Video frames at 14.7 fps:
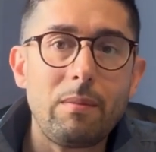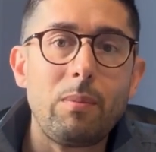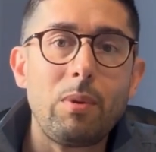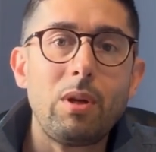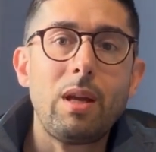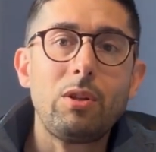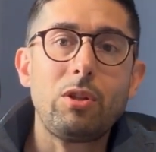
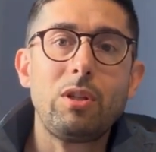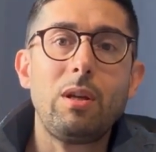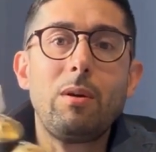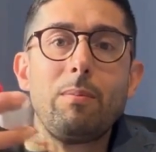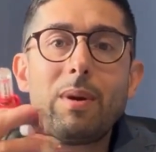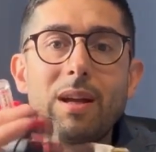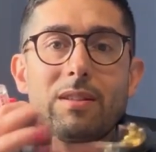production
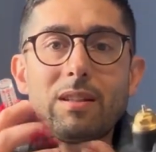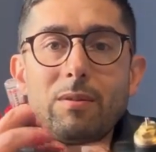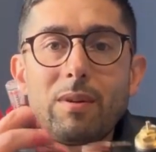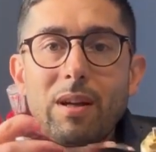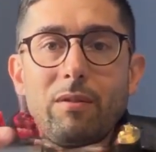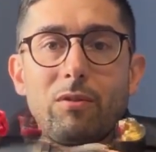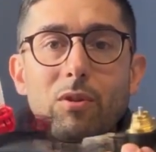of plastic
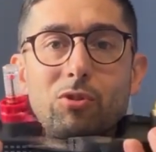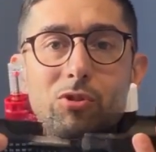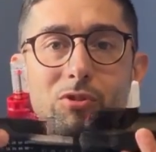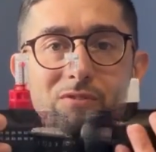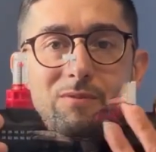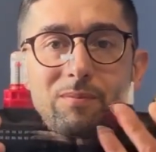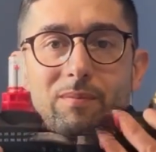
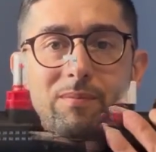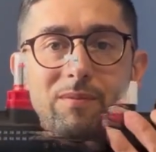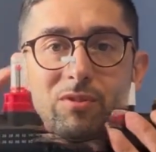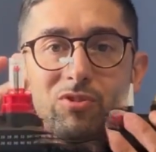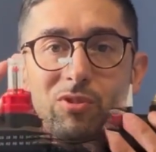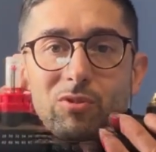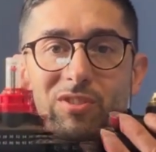manifolds.
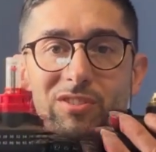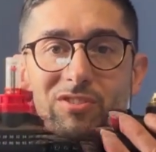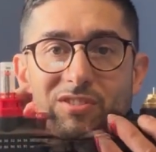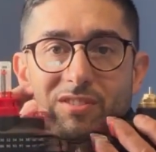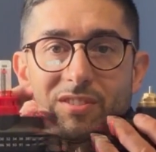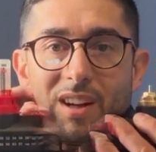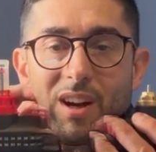So this
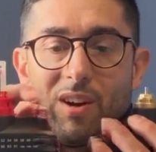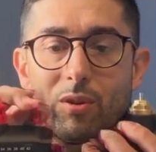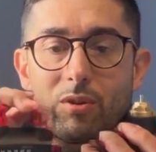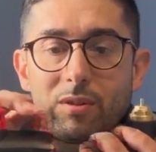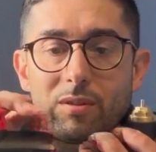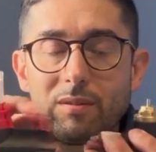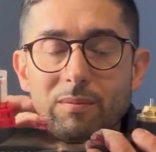is
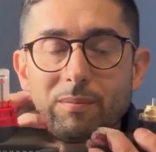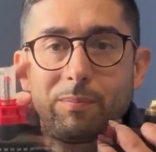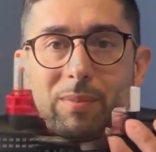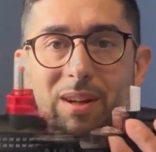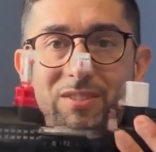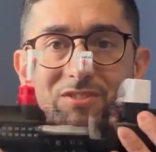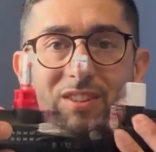our
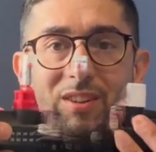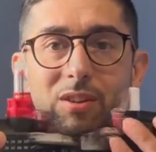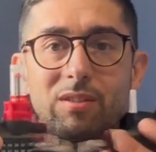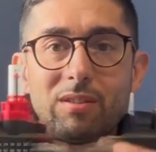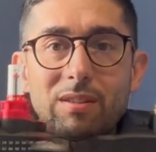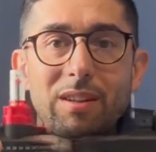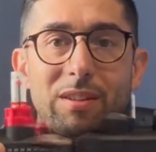
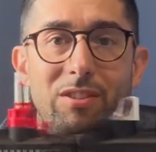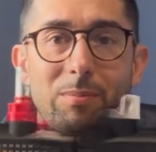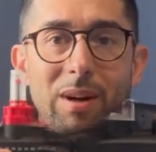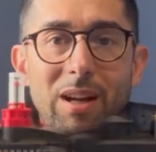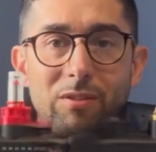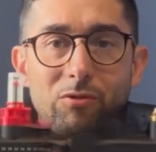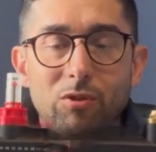bestseller. It's a
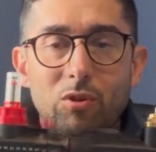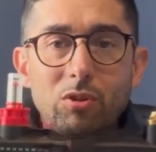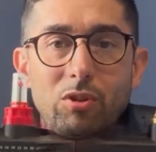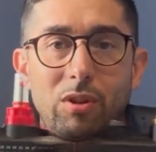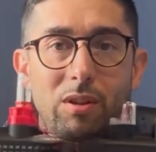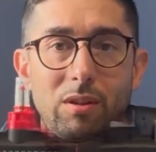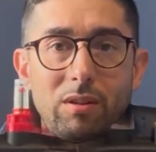
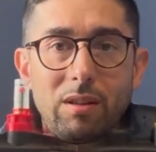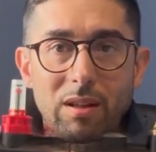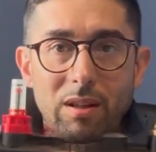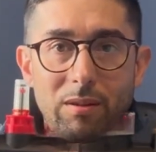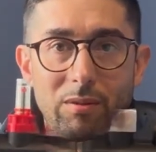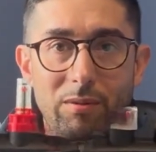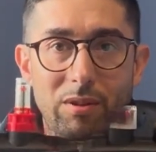manifold
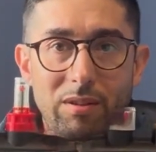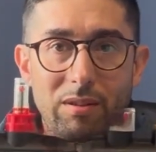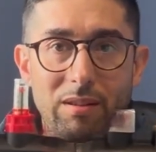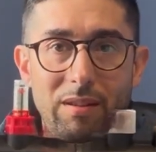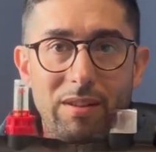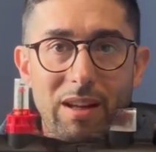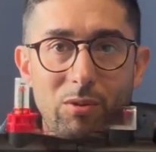um,
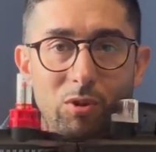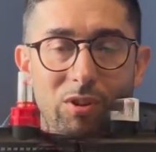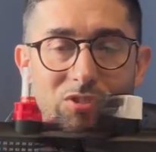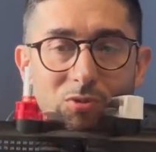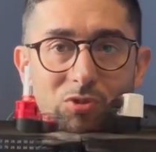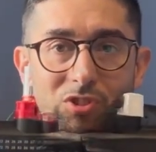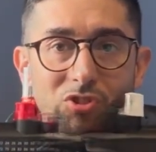that
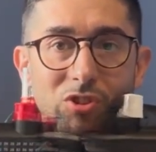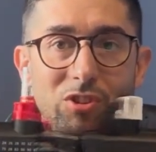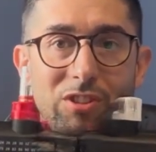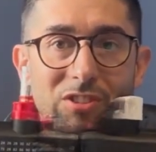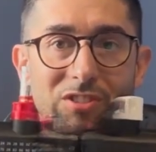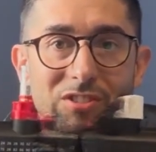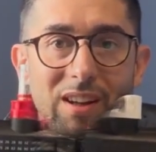was originally
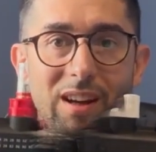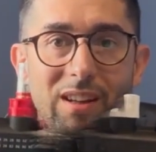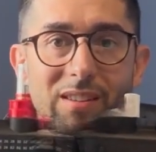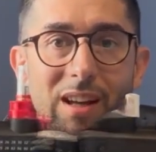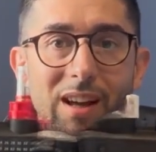designed